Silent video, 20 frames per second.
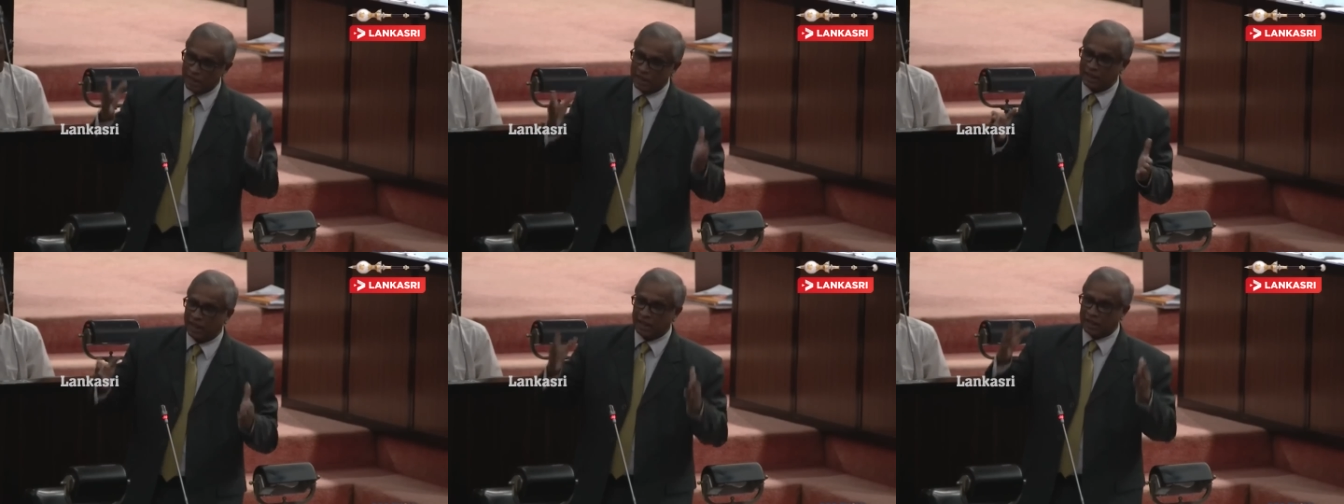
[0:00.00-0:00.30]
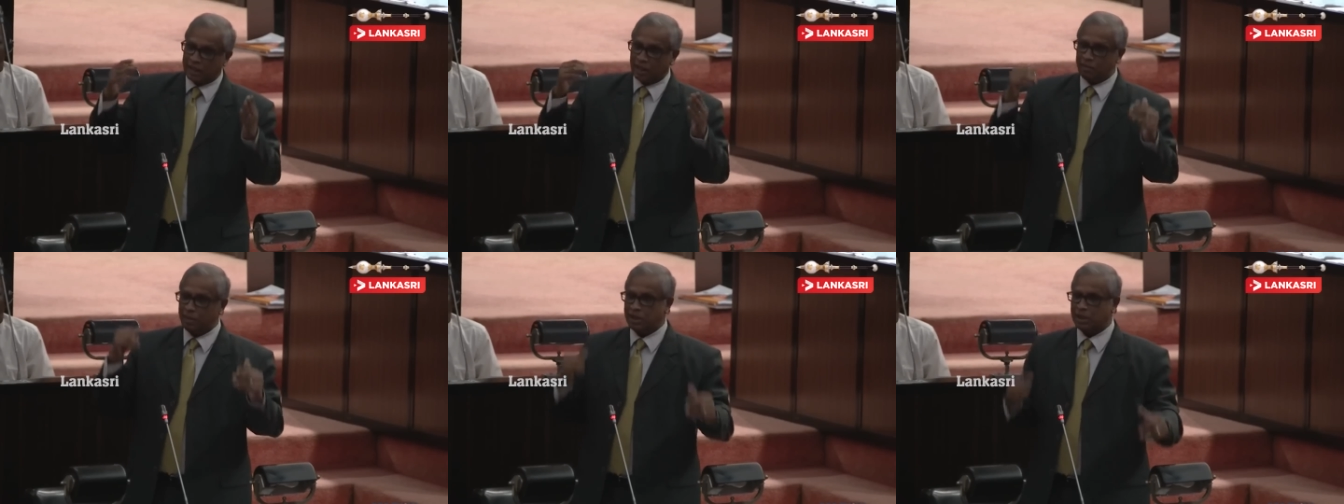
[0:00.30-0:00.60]
in
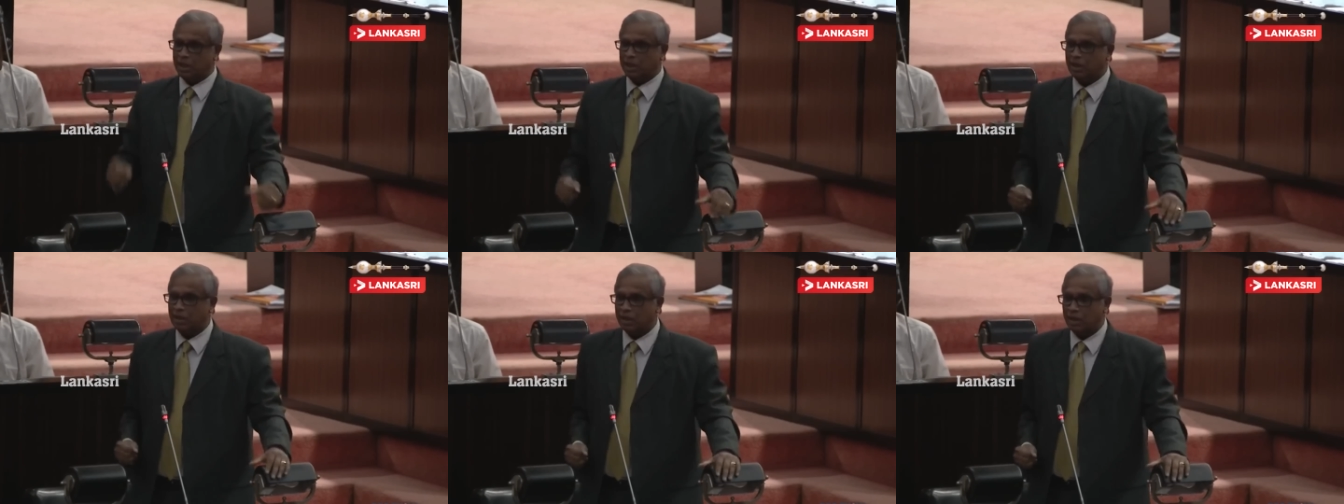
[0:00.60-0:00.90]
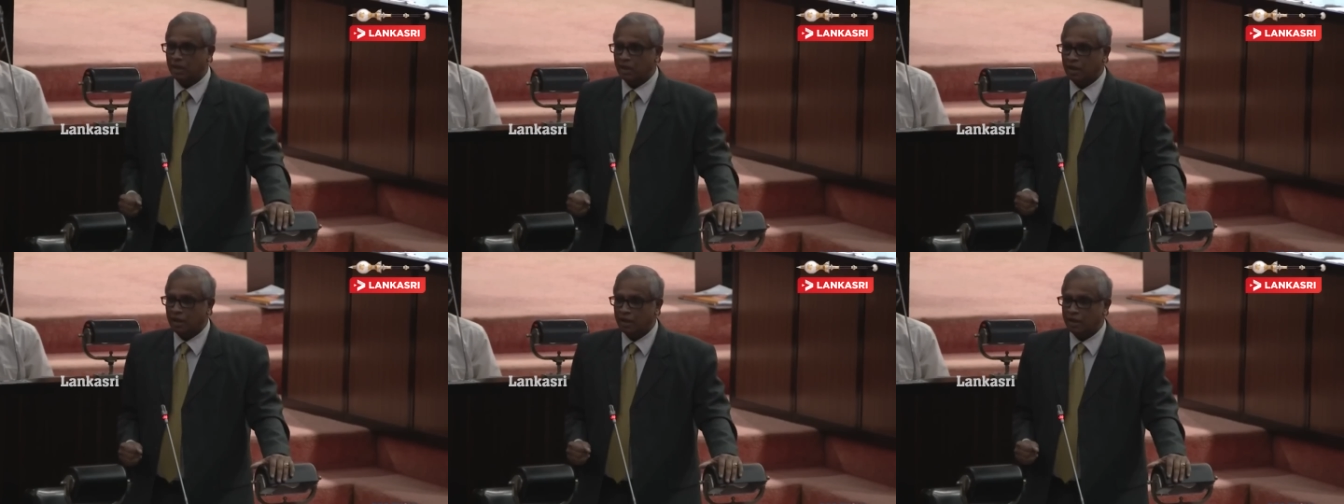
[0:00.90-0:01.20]
that commission?
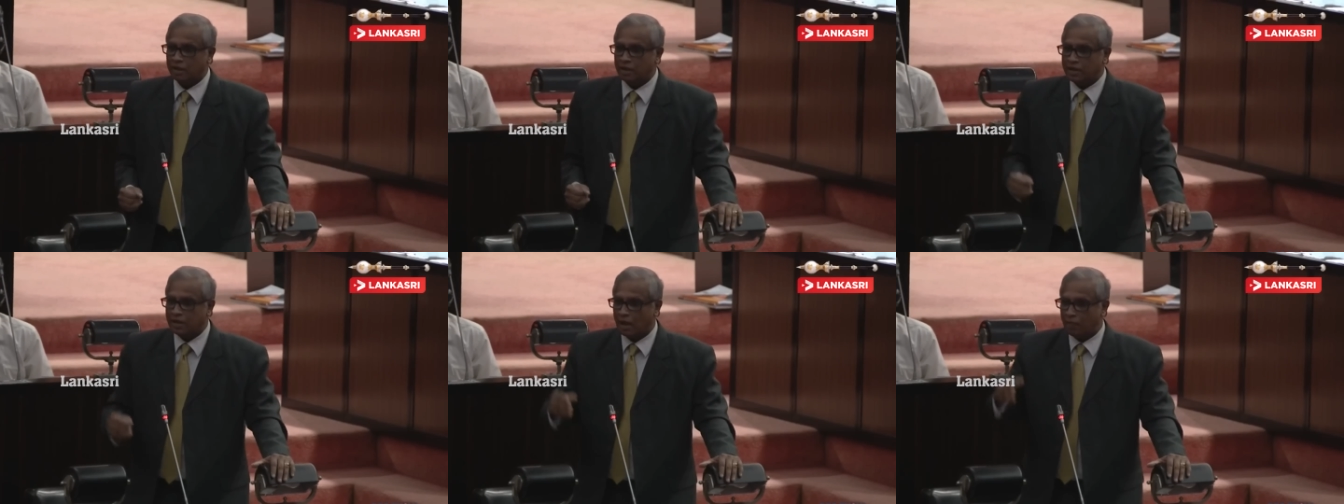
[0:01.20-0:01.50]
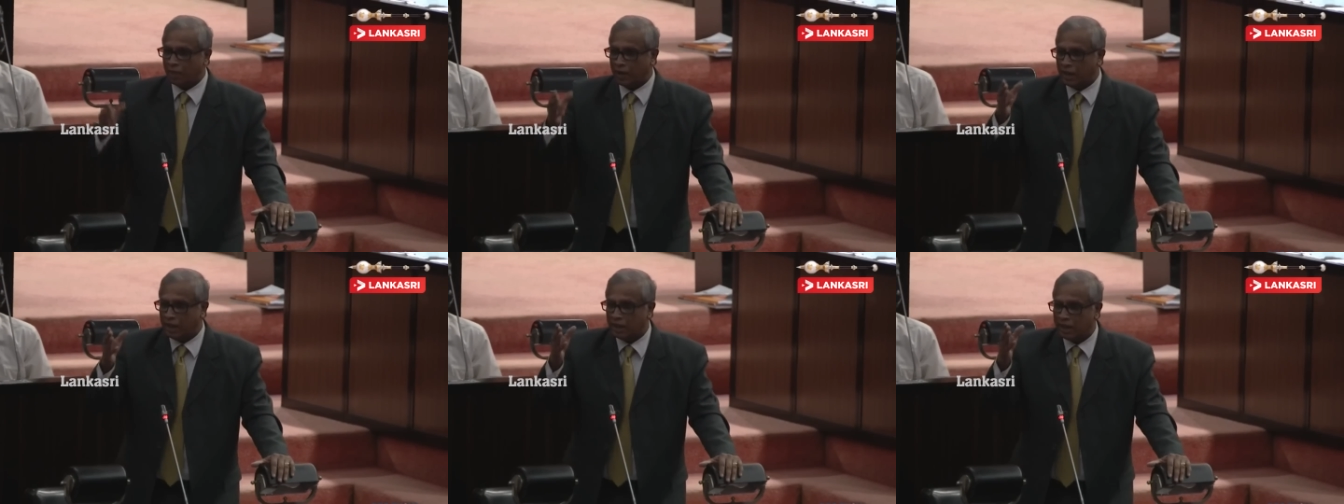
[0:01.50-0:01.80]
This
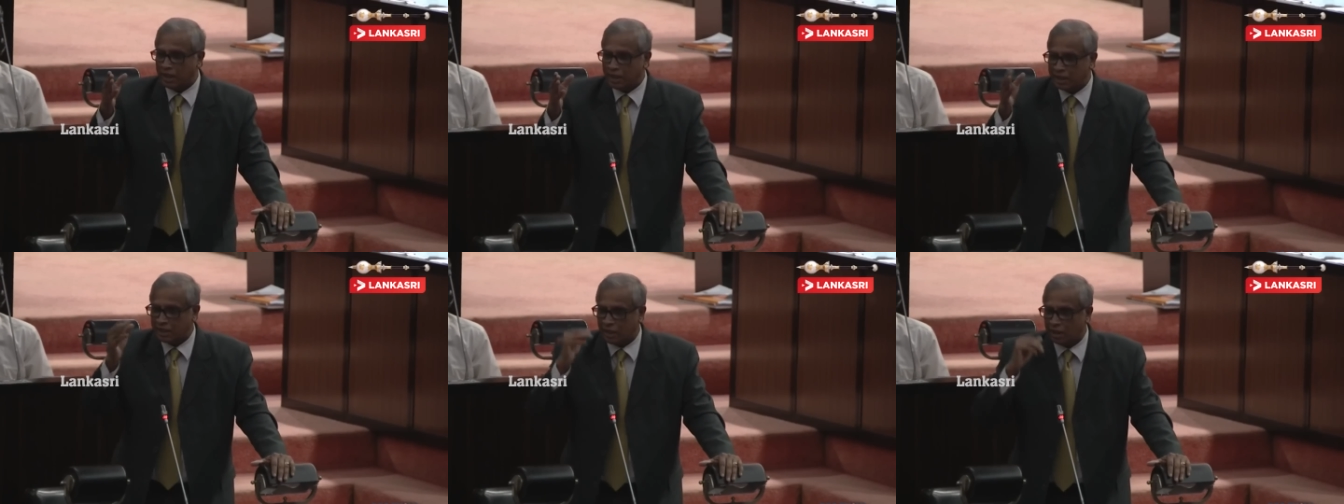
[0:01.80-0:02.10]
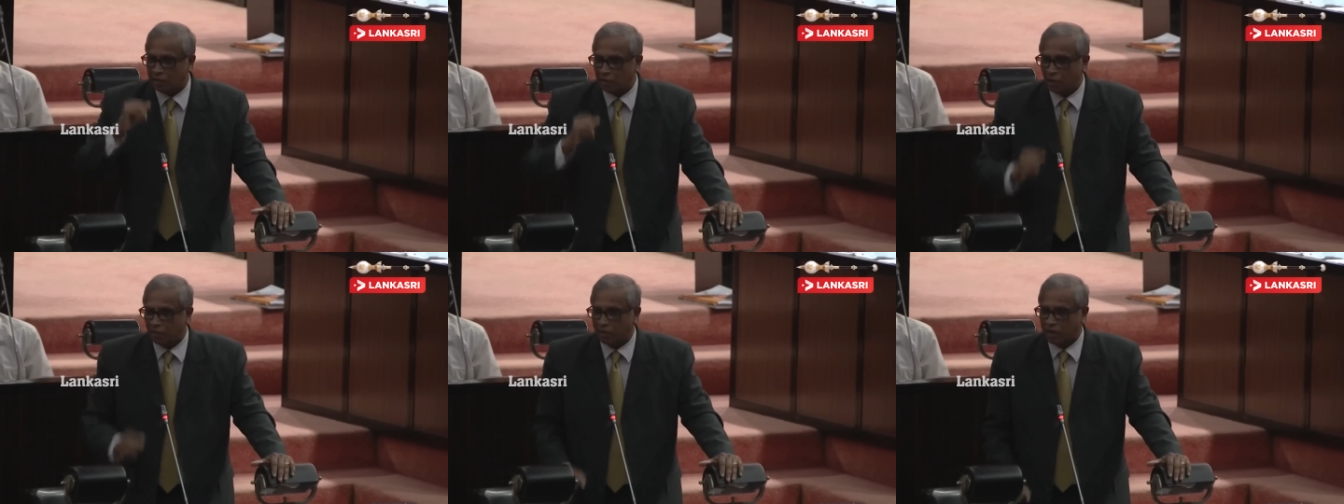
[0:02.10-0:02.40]
happened in the
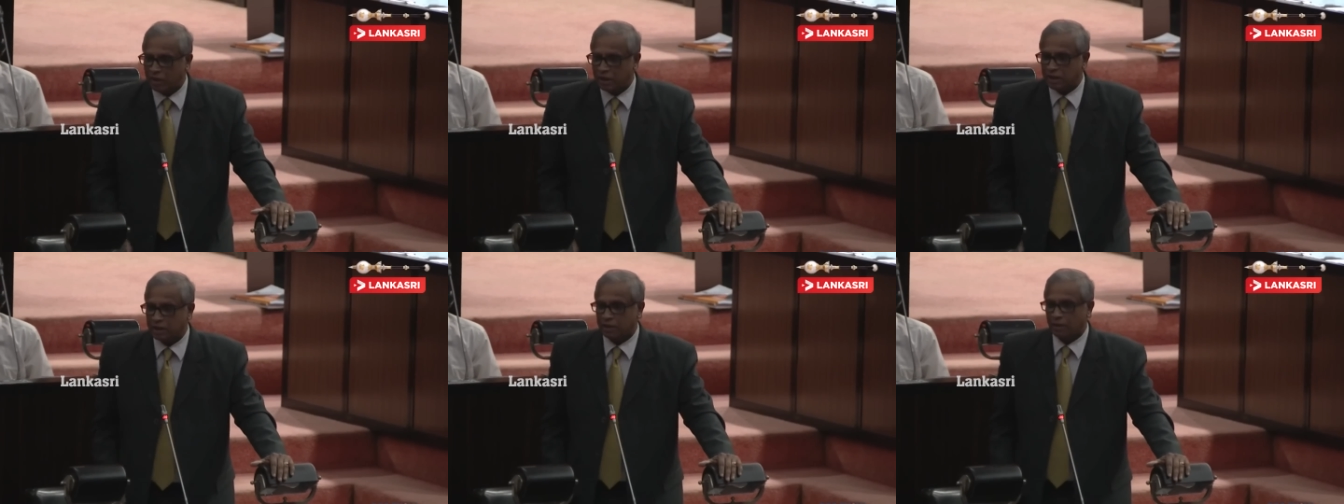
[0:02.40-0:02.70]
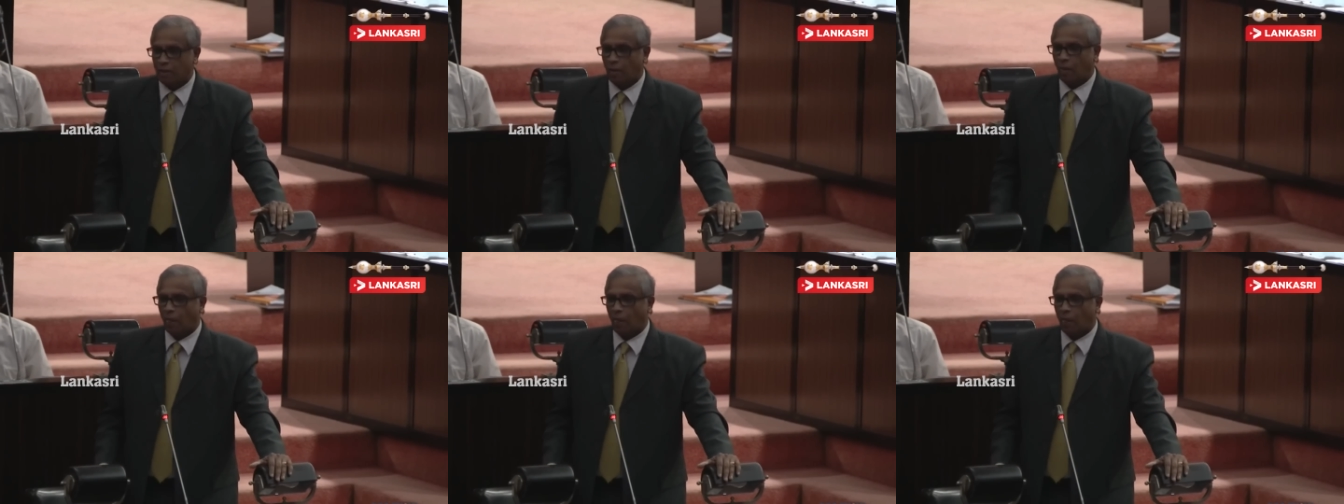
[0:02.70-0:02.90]
Eastern Province.